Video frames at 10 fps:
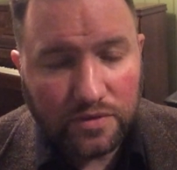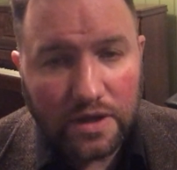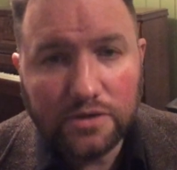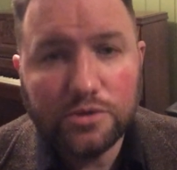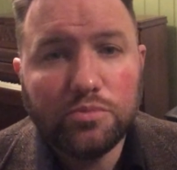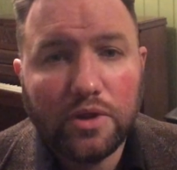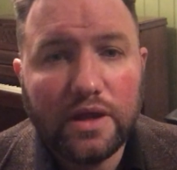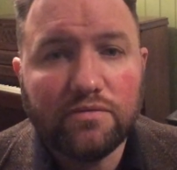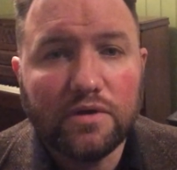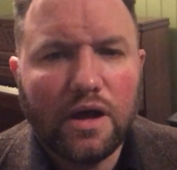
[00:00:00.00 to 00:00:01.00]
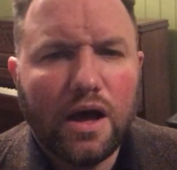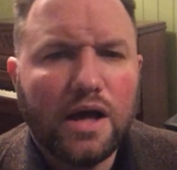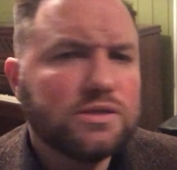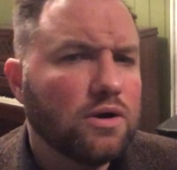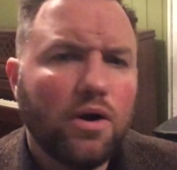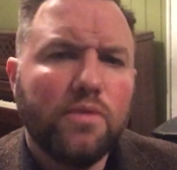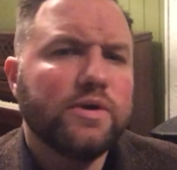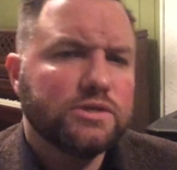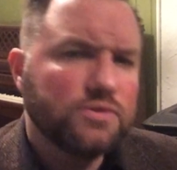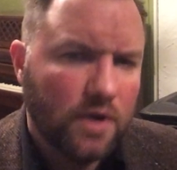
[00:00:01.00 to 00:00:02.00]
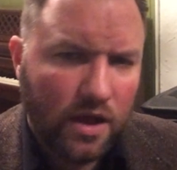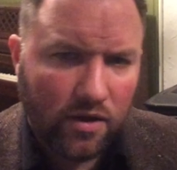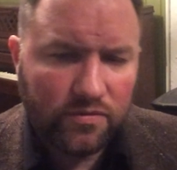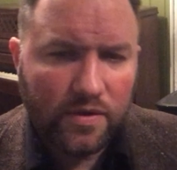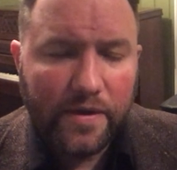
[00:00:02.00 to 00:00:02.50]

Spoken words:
the interplay of the gods are always 12.